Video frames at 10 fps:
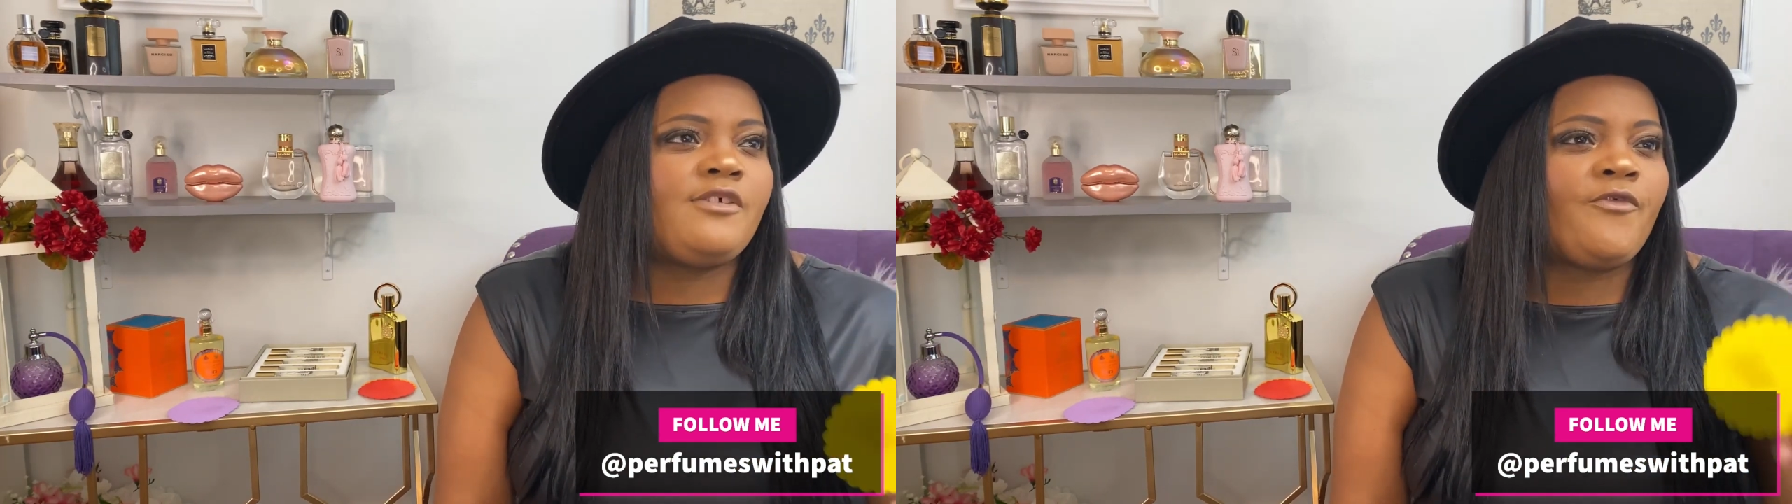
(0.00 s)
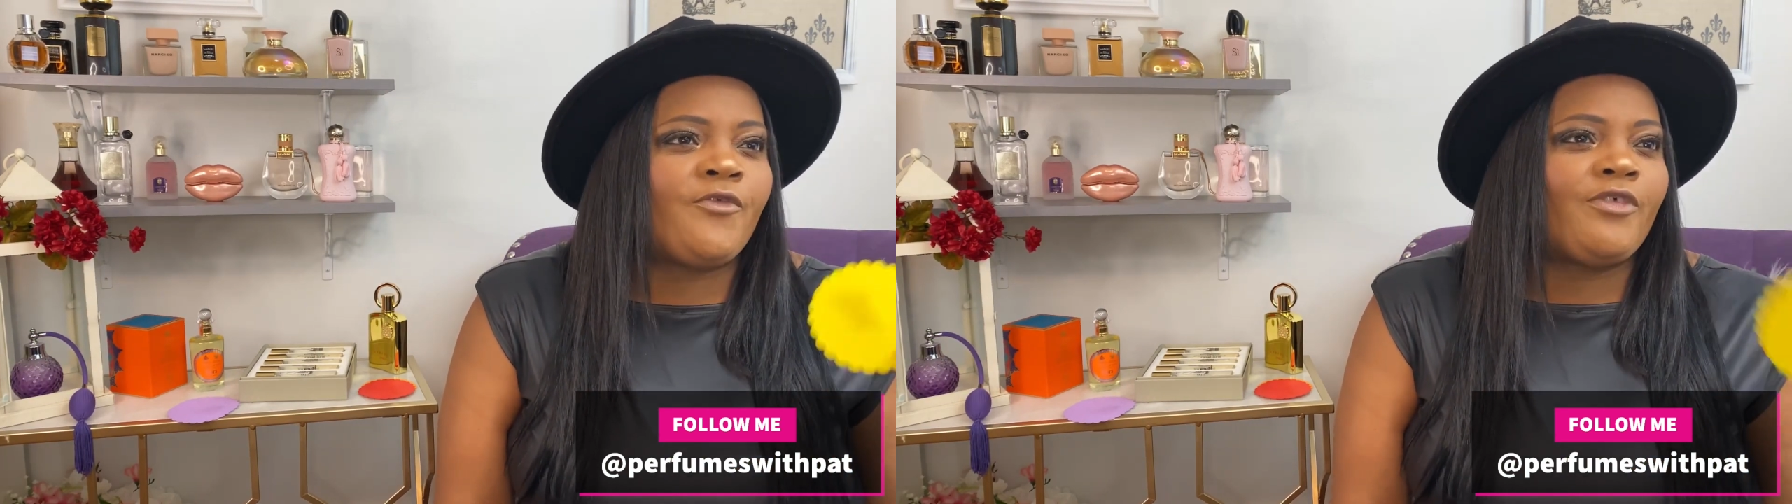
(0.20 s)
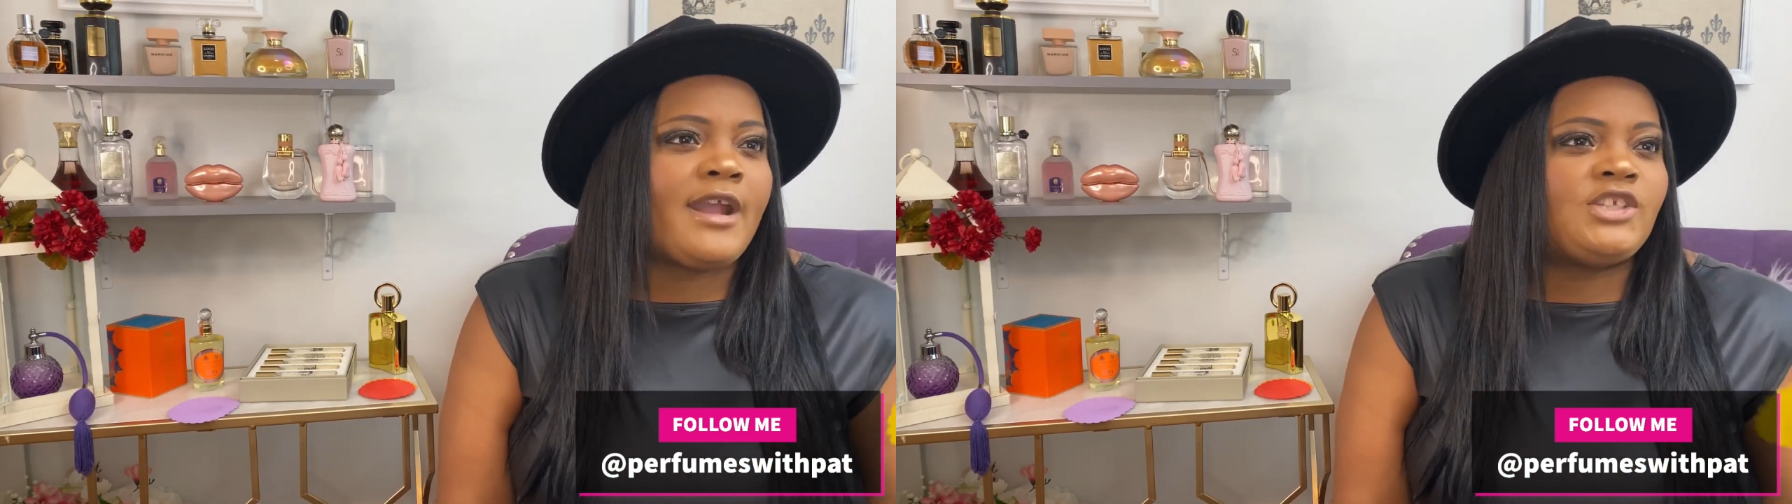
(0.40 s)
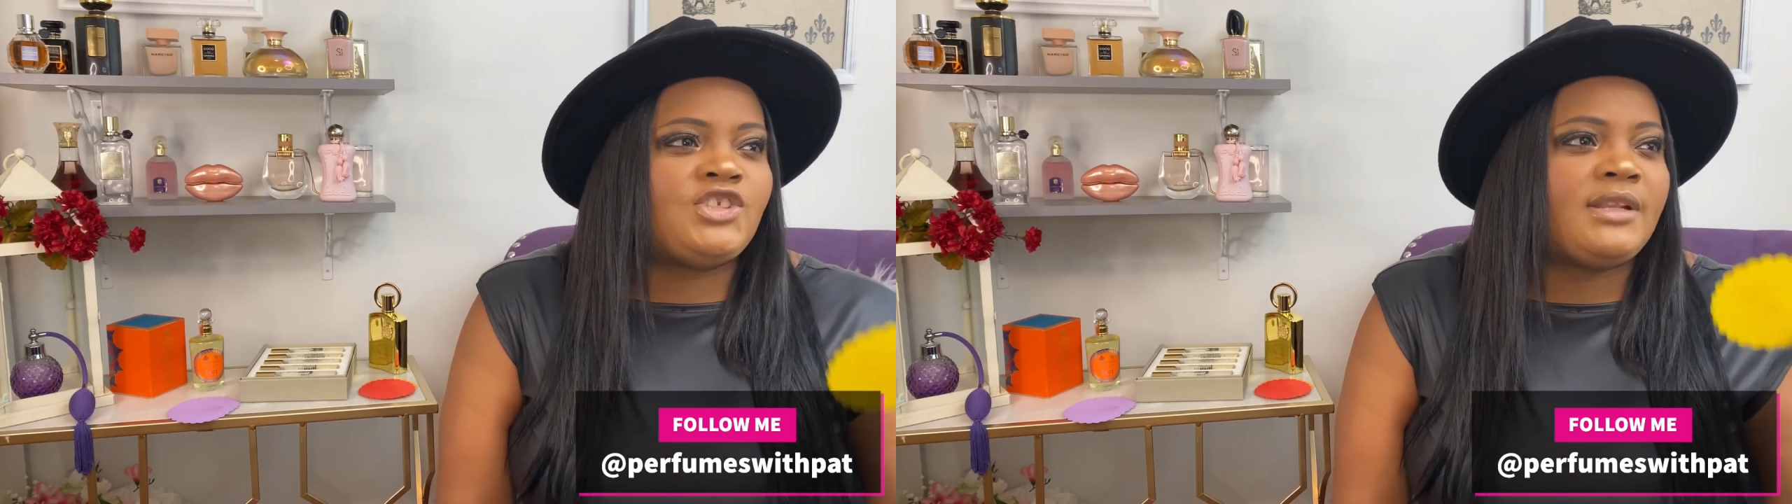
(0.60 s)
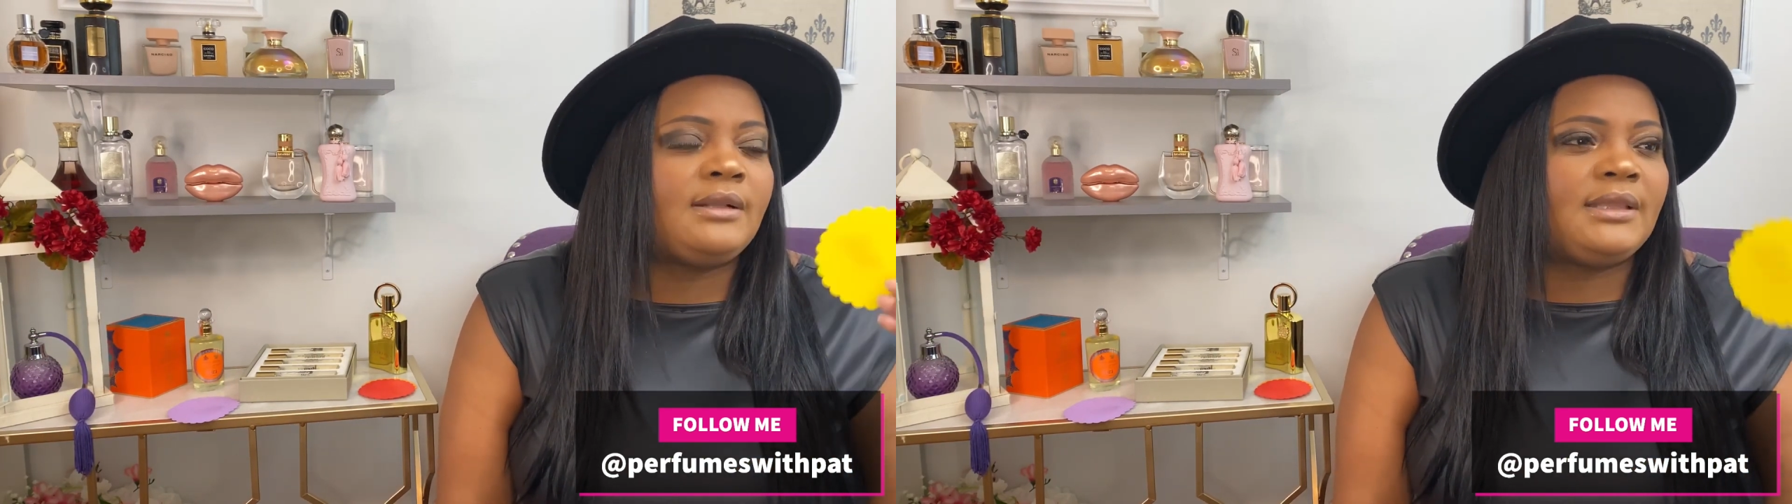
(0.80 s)
fresh
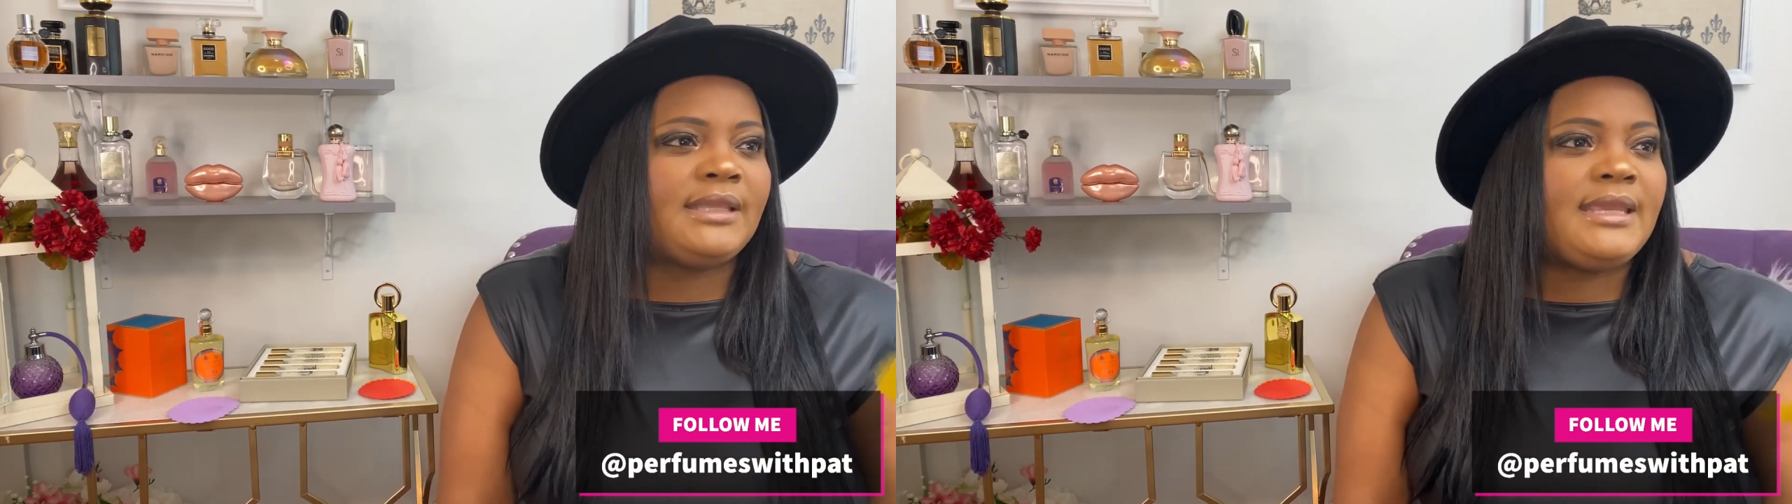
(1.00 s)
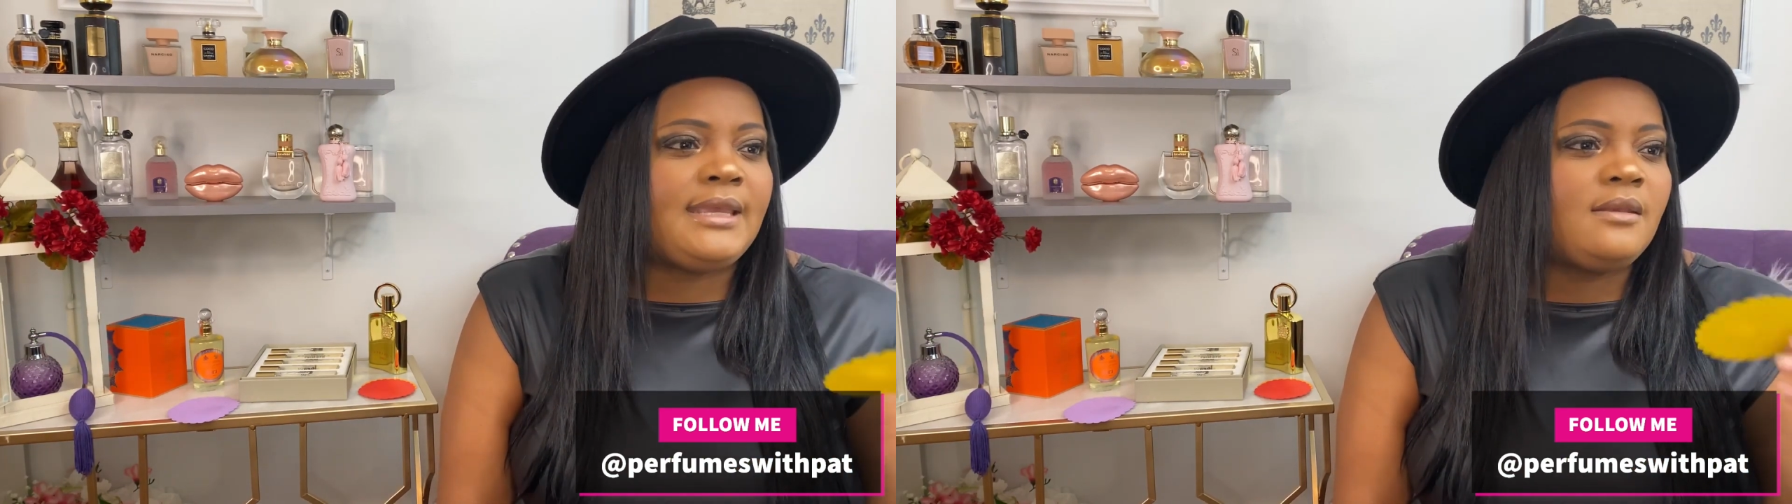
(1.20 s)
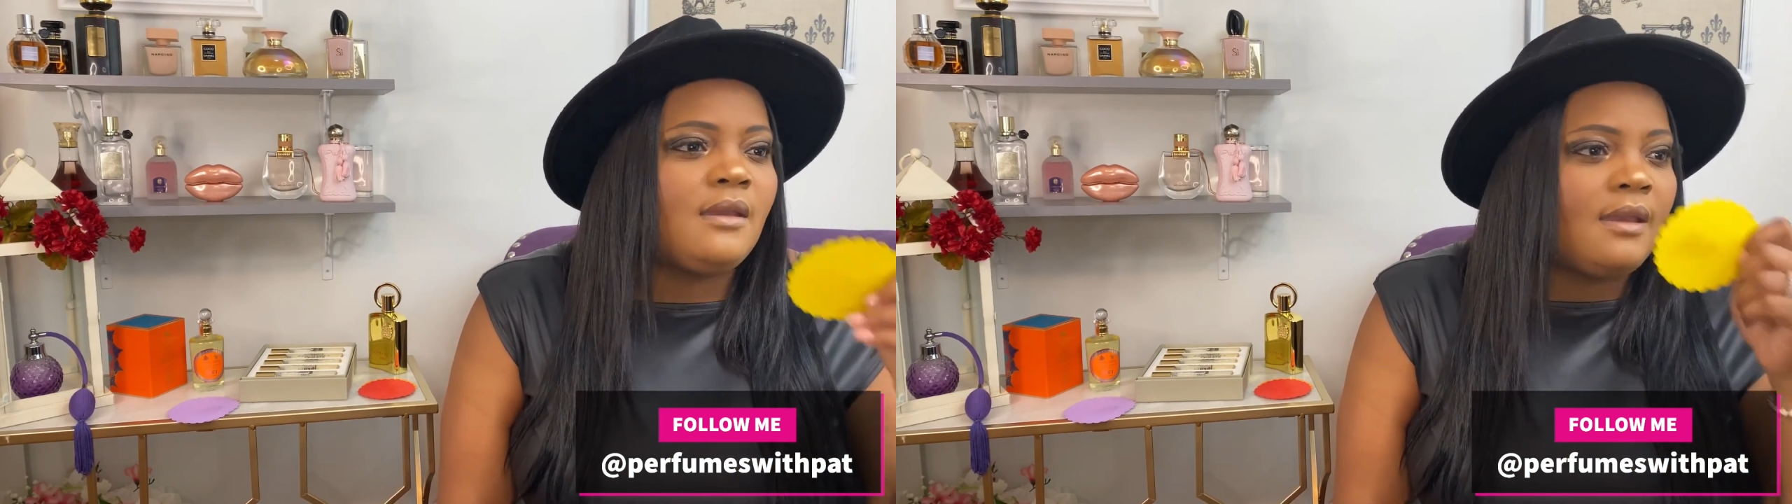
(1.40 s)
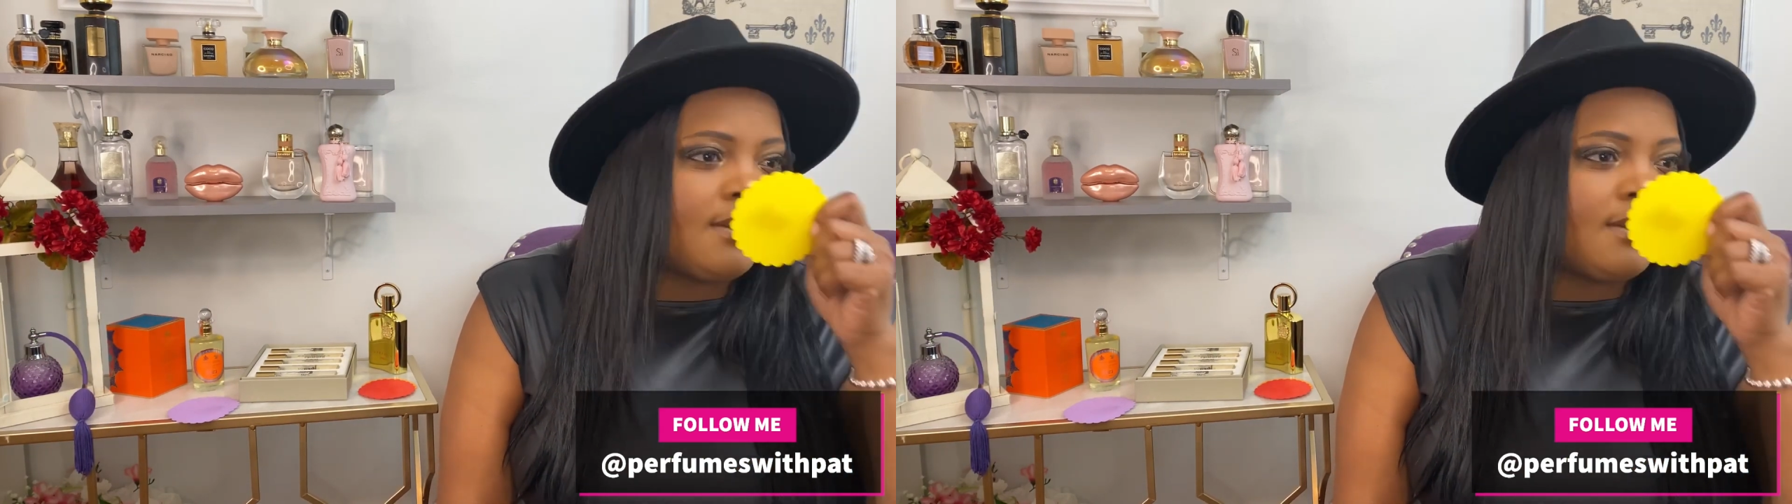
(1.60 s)
and clean.